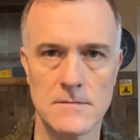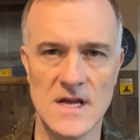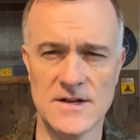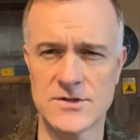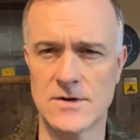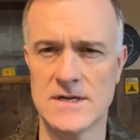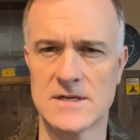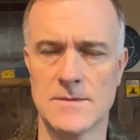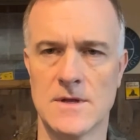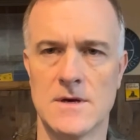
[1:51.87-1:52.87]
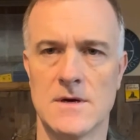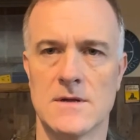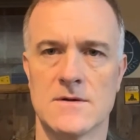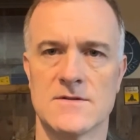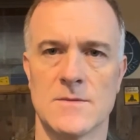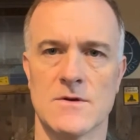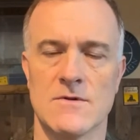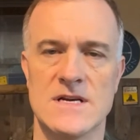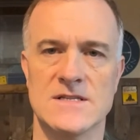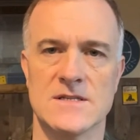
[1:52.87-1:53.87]
illustrate some of the some of the
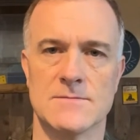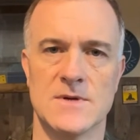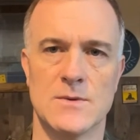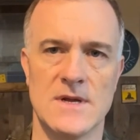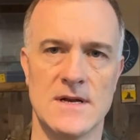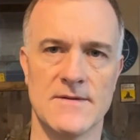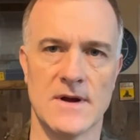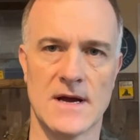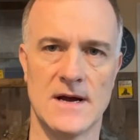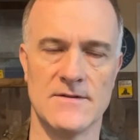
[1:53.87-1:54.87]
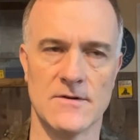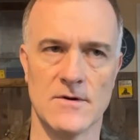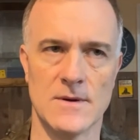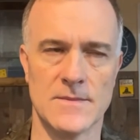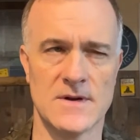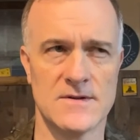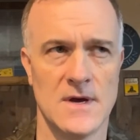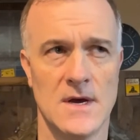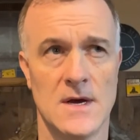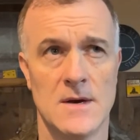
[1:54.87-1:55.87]
reasons between the different kinds of crimp. There's
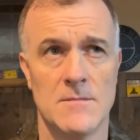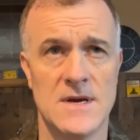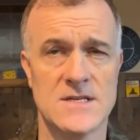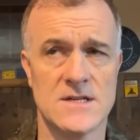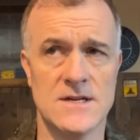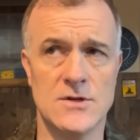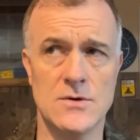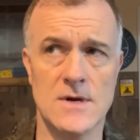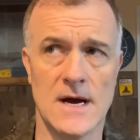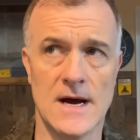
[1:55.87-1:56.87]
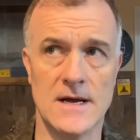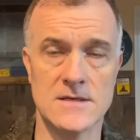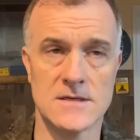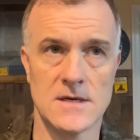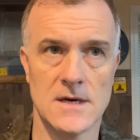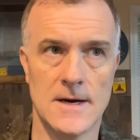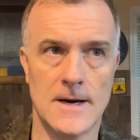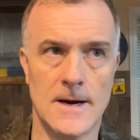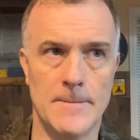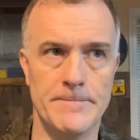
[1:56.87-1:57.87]
basically two kinds,
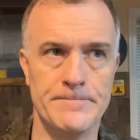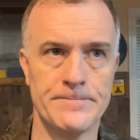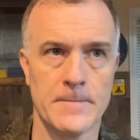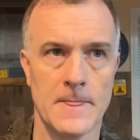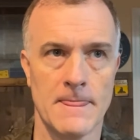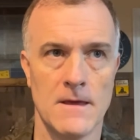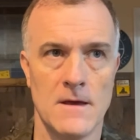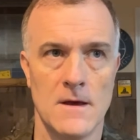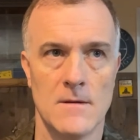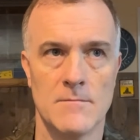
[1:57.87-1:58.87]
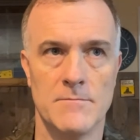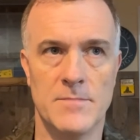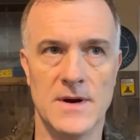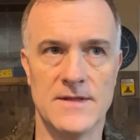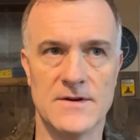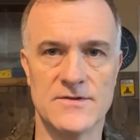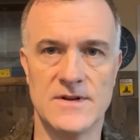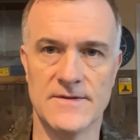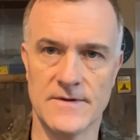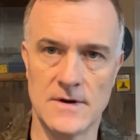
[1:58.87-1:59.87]
um, but there's
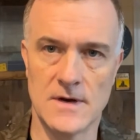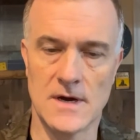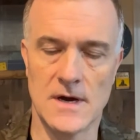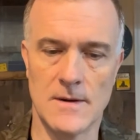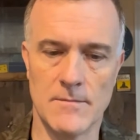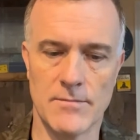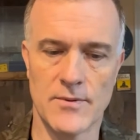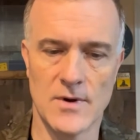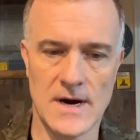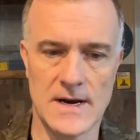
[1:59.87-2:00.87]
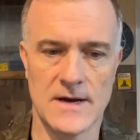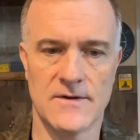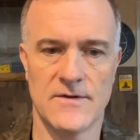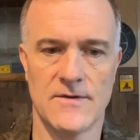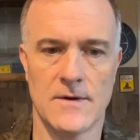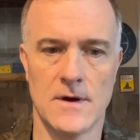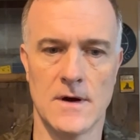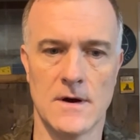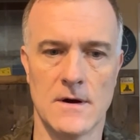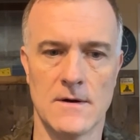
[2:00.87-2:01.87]
different um, products,
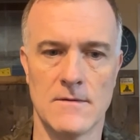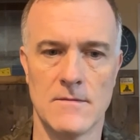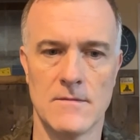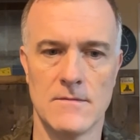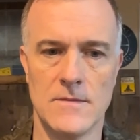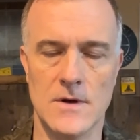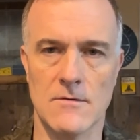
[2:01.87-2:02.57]
uh, you know,